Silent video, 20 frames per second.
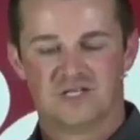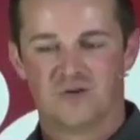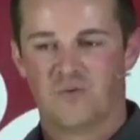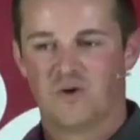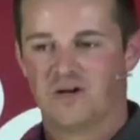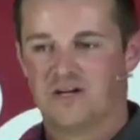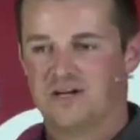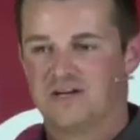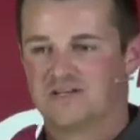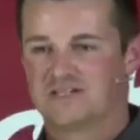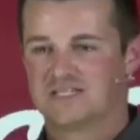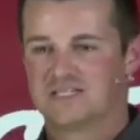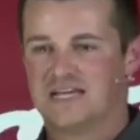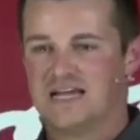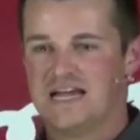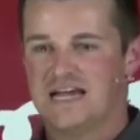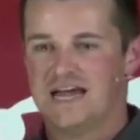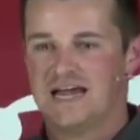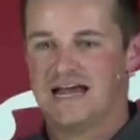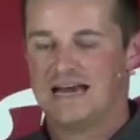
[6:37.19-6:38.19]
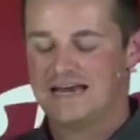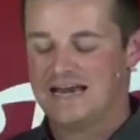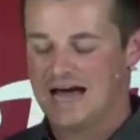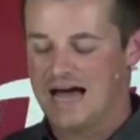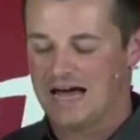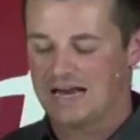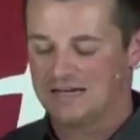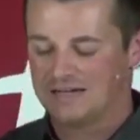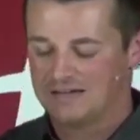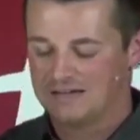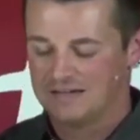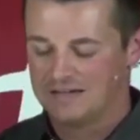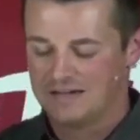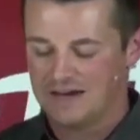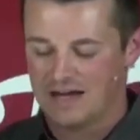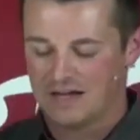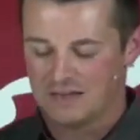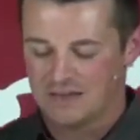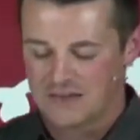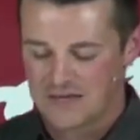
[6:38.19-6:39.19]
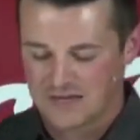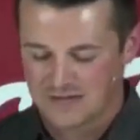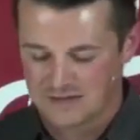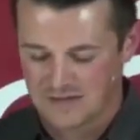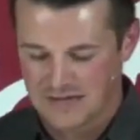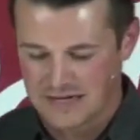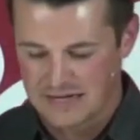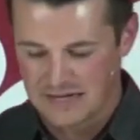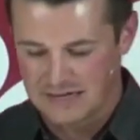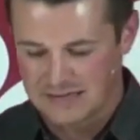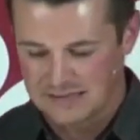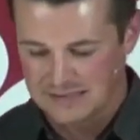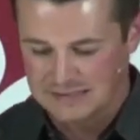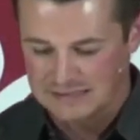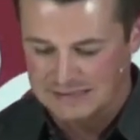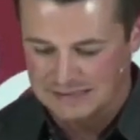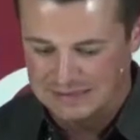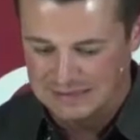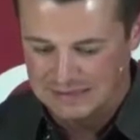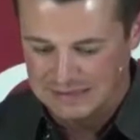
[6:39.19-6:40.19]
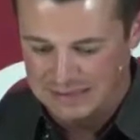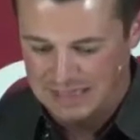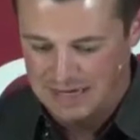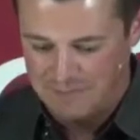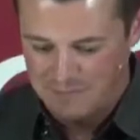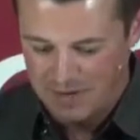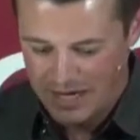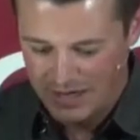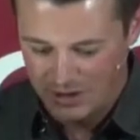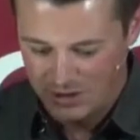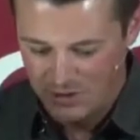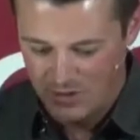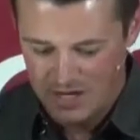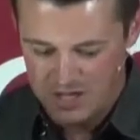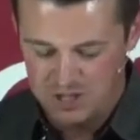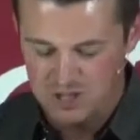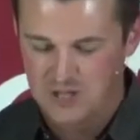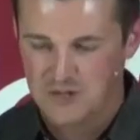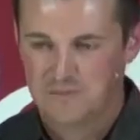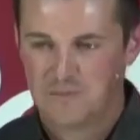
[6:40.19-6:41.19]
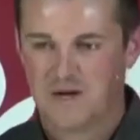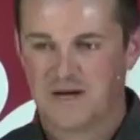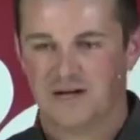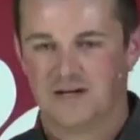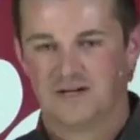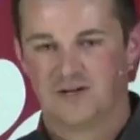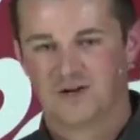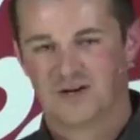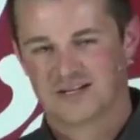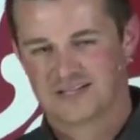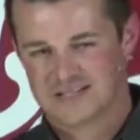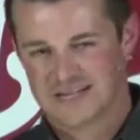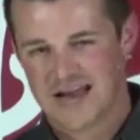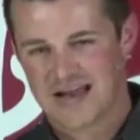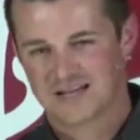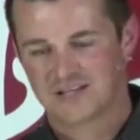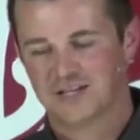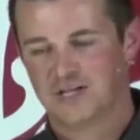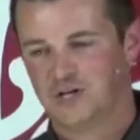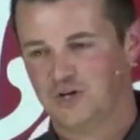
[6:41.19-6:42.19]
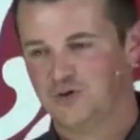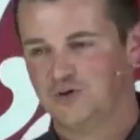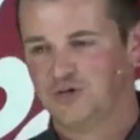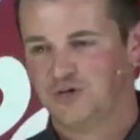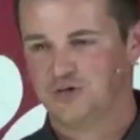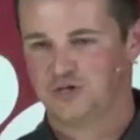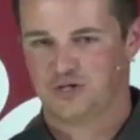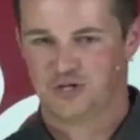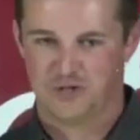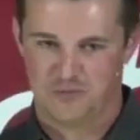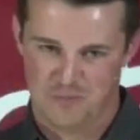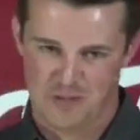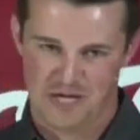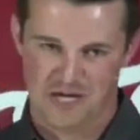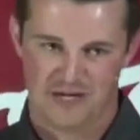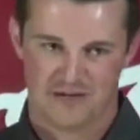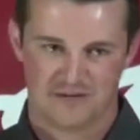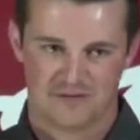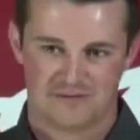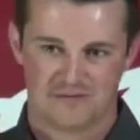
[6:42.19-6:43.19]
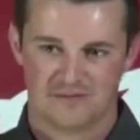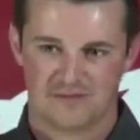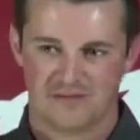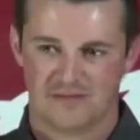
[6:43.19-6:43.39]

So I want you to see and not, not think like, I'm not who I should be. You're exactly who you should be.